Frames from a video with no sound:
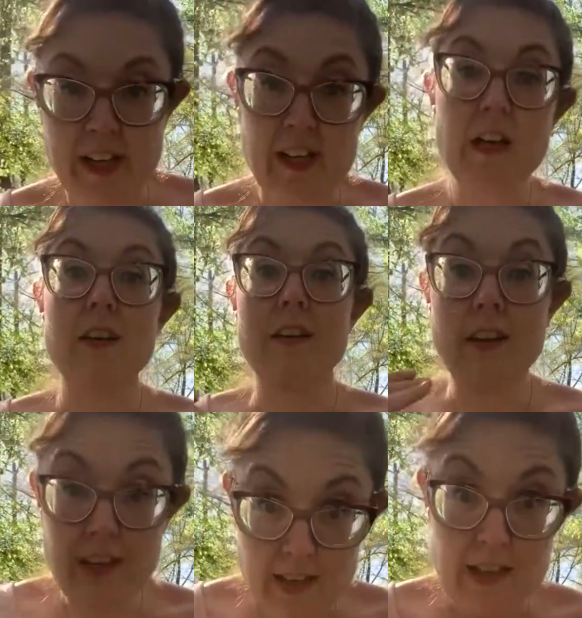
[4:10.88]
it.
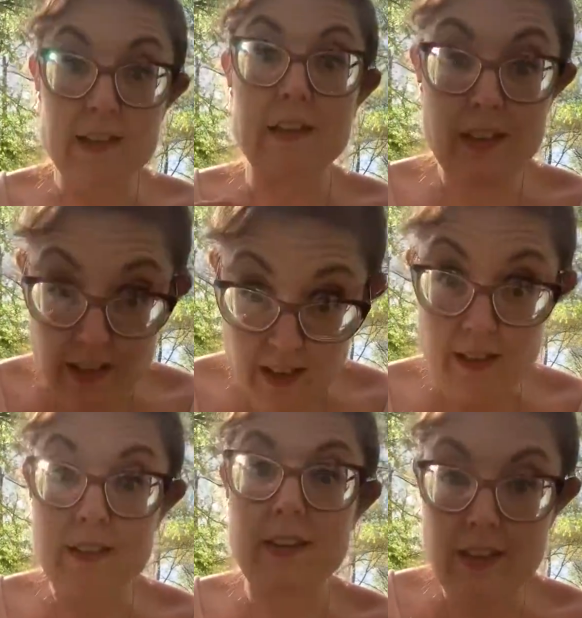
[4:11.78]
Da-da, da-da,
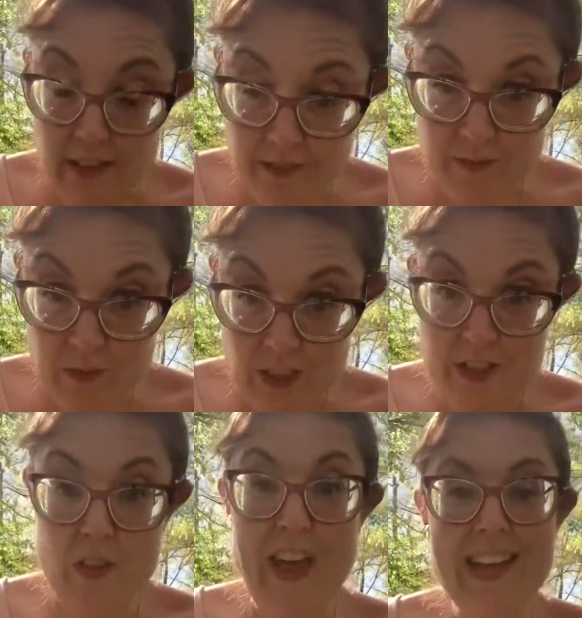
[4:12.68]
da-da.
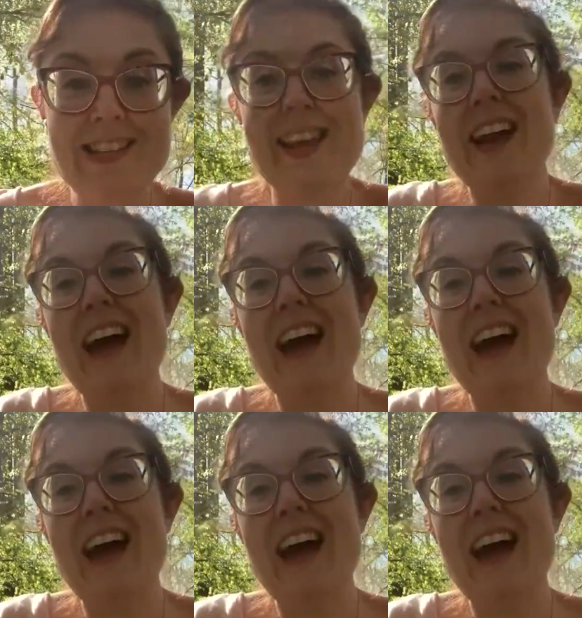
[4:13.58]
So that's that